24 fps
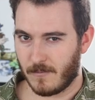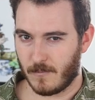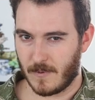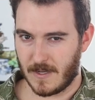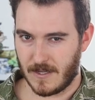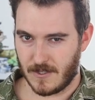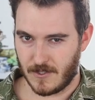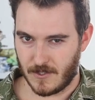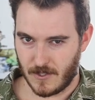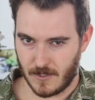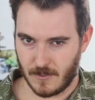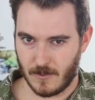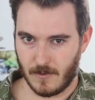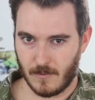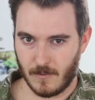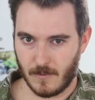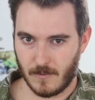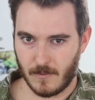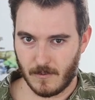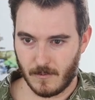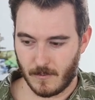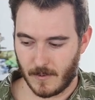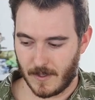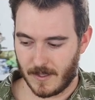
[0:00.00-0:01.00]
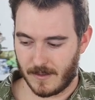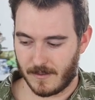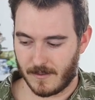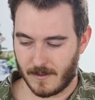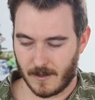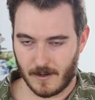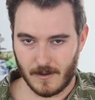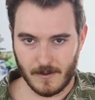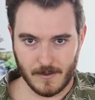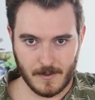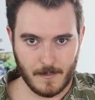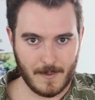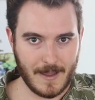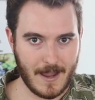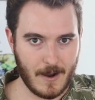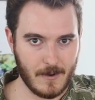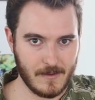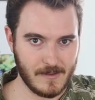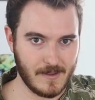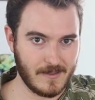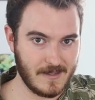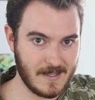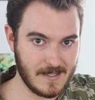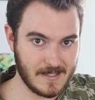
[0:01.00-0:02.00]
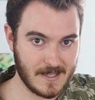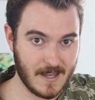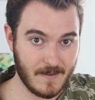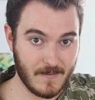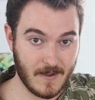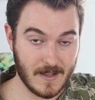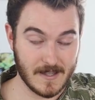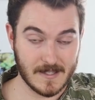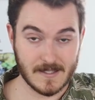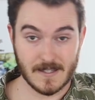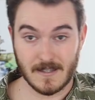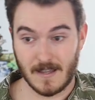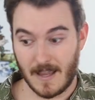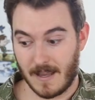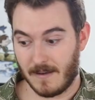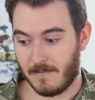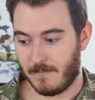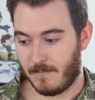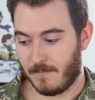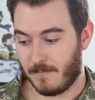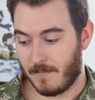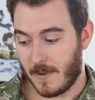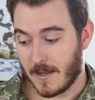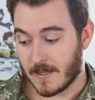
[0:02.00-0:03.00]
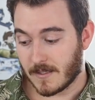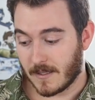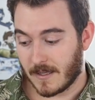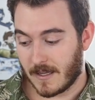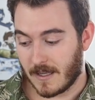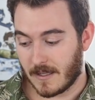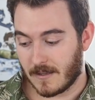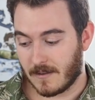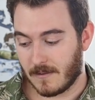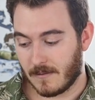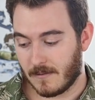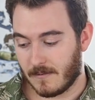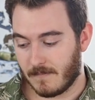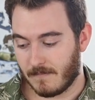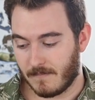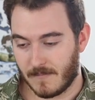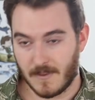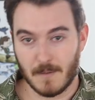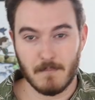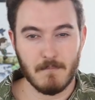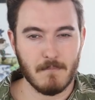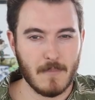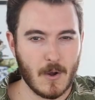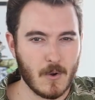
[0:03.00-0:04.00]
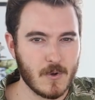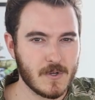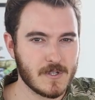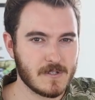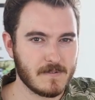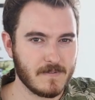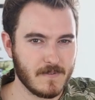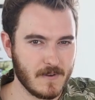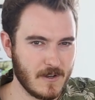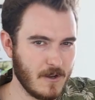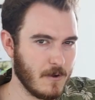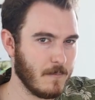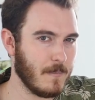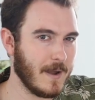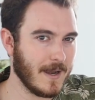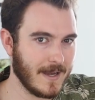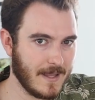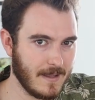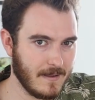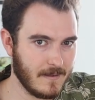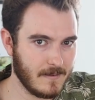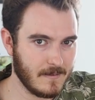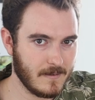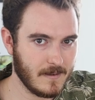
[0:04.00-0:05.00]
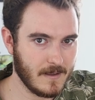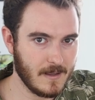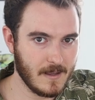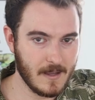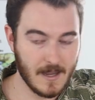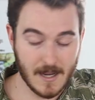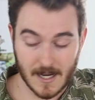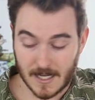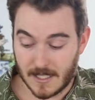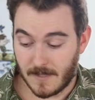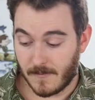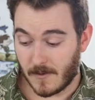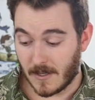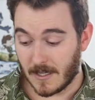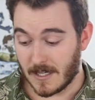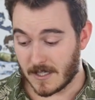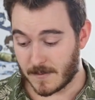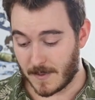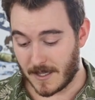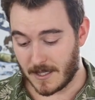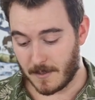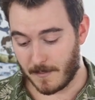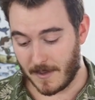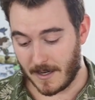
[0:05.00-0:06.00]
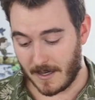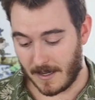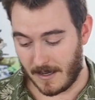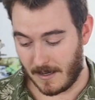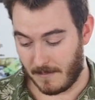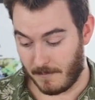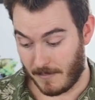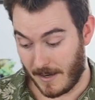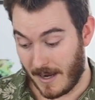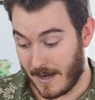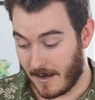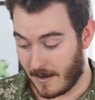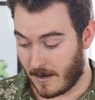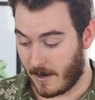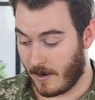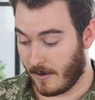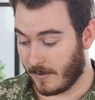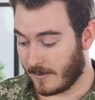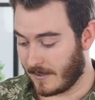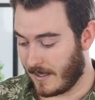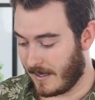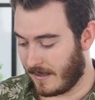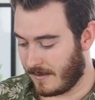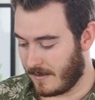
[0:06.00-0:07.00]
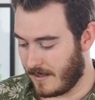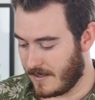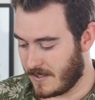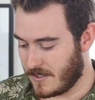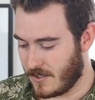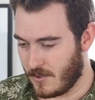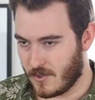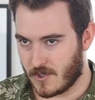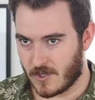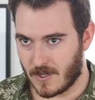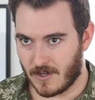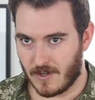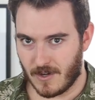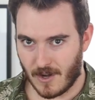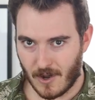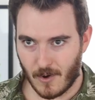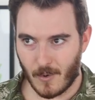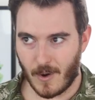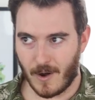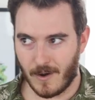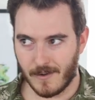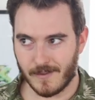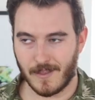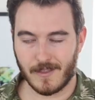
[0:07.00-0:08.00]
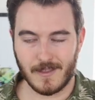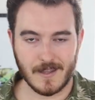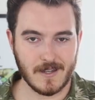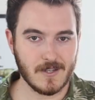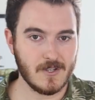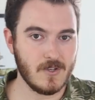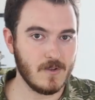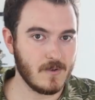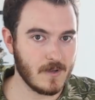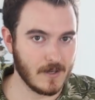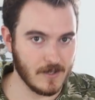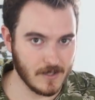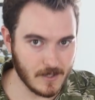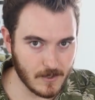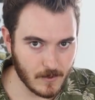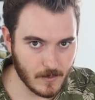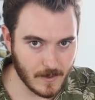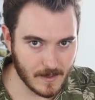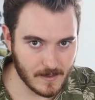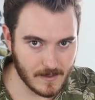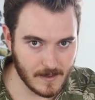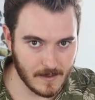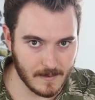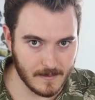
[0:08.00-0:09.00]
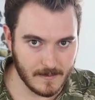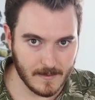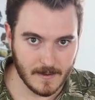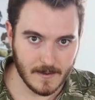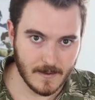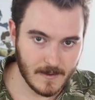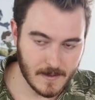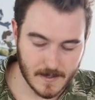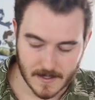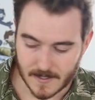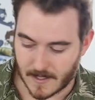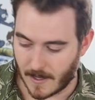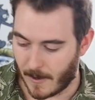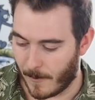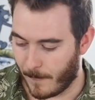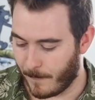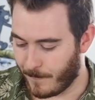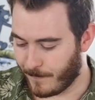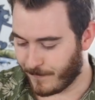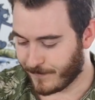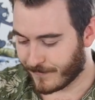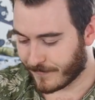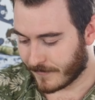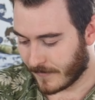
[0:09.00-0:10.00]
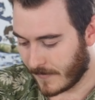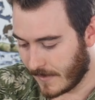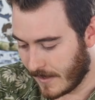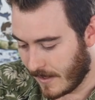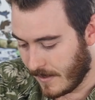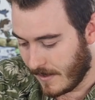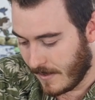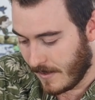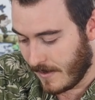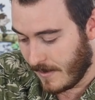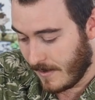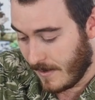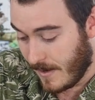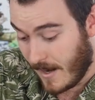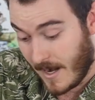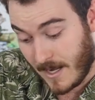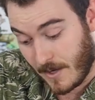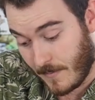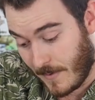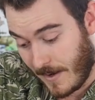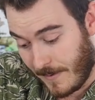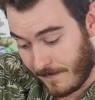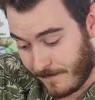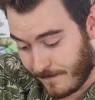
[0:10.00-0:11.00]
we do with all the power that these give us? And basically get the most for your money. Because if you're gonna spend the money and buy a card like this, you should know all the things you can do with it. So, anyway,